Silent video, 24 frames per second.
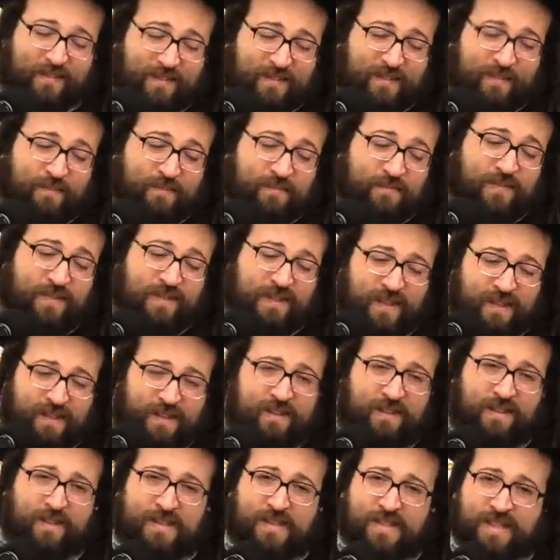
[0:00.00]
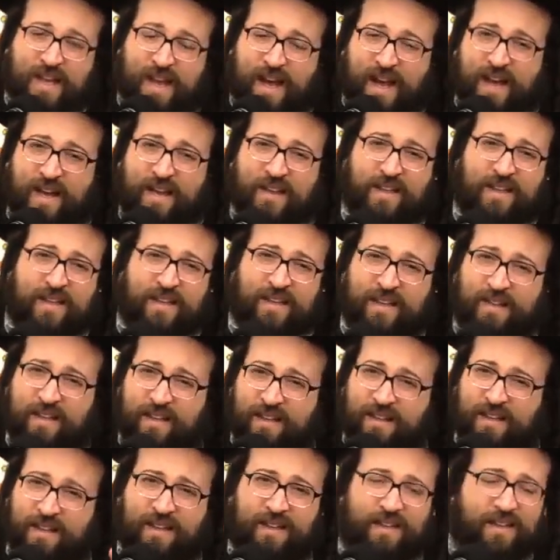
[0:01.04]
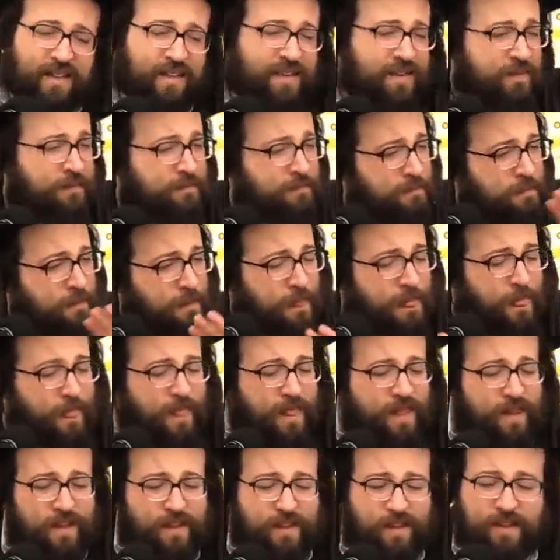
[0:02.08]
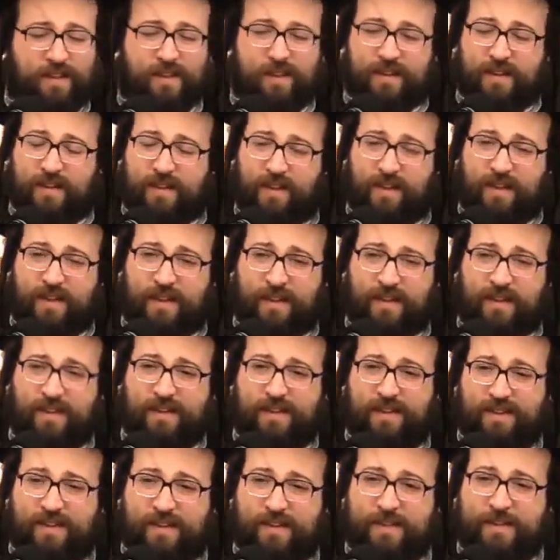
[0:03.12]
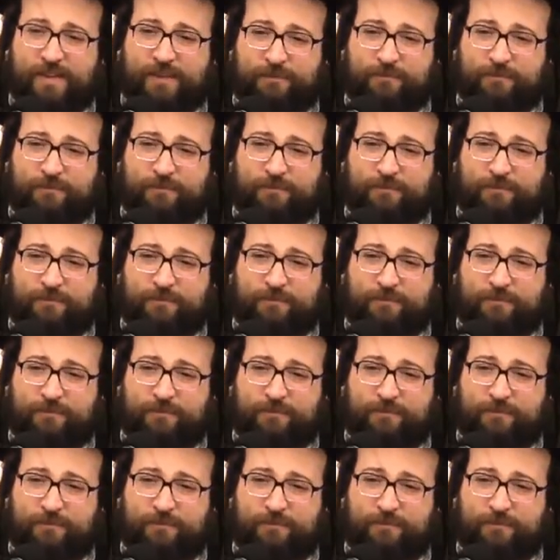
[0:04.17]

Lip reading: In this guy, he do